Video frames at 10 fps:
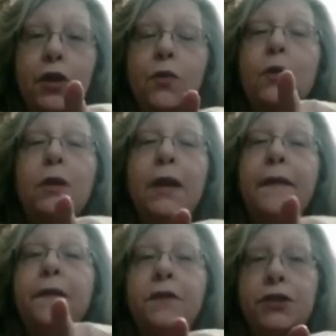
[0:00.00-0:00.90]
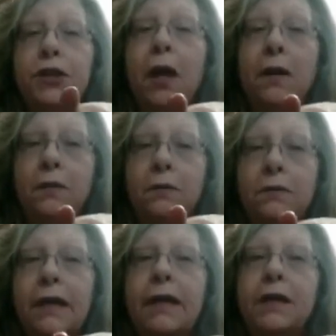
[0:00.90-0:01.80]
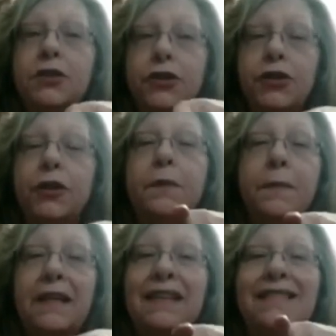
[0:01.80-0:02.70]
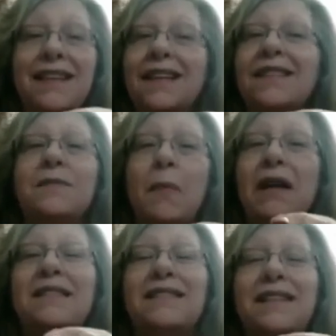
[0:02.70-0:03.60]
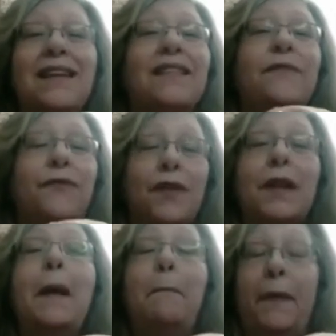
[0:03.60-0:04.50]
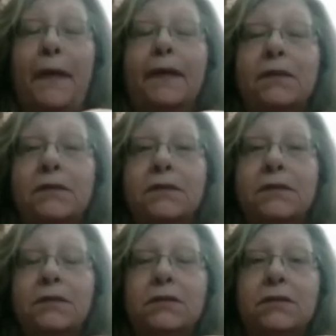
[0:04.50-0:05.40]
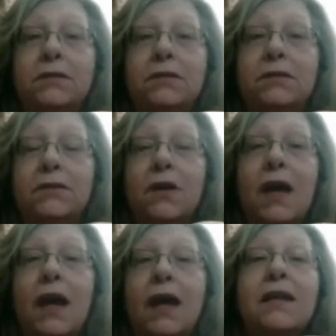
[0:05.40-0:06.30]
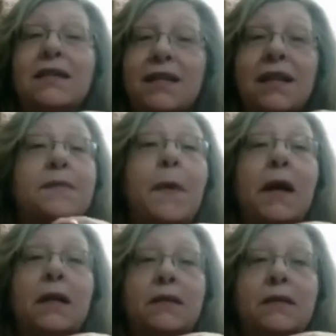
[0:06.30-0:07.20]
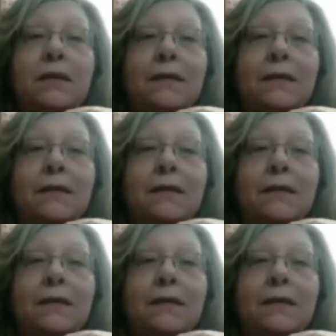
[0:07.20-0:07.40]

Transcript: you will get the shuttle. It took me six months to get the flip. Okay, six months.